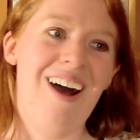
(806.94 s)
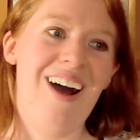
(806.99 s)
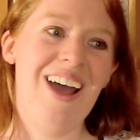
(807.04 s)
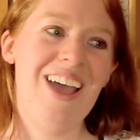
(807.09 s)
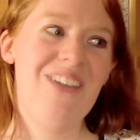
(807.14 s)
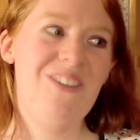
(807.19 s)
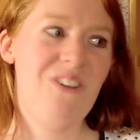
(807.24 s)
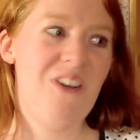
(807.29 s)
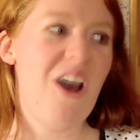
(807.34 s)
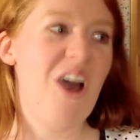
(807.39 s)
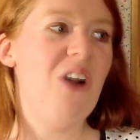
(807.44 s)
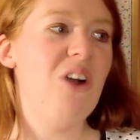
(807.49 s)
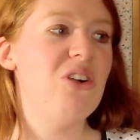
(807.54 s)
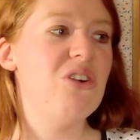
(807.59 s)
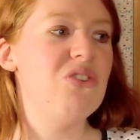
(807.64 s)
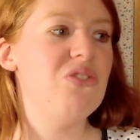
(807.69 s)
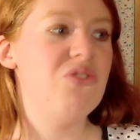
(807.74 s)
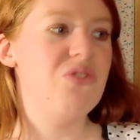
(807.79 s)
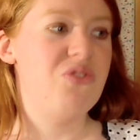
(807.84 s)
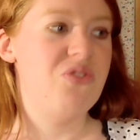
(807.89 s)
I
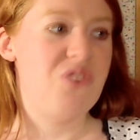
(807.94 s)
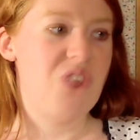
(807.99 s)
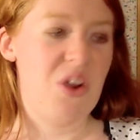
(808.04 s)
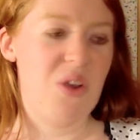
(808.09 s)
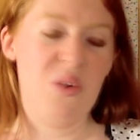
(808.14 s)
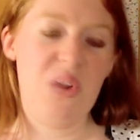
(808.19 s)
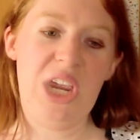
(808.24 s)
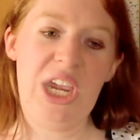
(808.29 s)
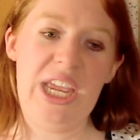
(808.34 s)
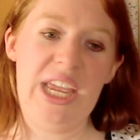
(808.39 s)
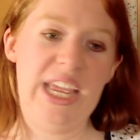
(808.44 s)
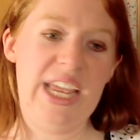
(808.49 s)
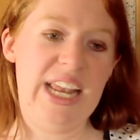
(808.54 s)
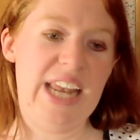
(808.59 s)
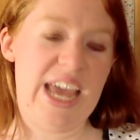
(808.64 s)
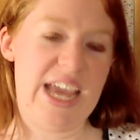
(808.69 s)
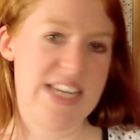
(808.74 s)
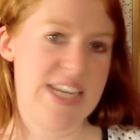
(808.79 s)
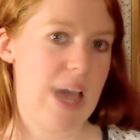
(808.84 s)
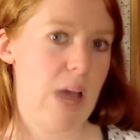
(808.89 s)
felt very
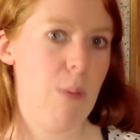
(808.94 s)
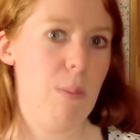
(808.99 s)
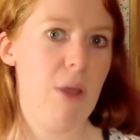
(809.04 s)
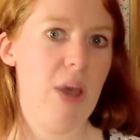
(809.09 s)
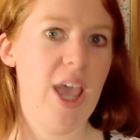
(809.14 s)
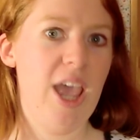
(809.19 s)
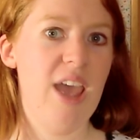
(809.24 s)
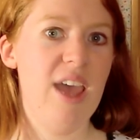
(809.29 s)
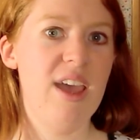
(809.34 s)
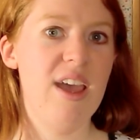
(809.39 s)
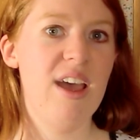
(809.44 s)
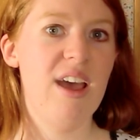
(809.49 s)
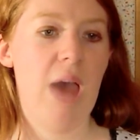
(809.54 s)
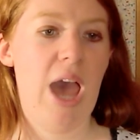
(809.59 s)
let down by it.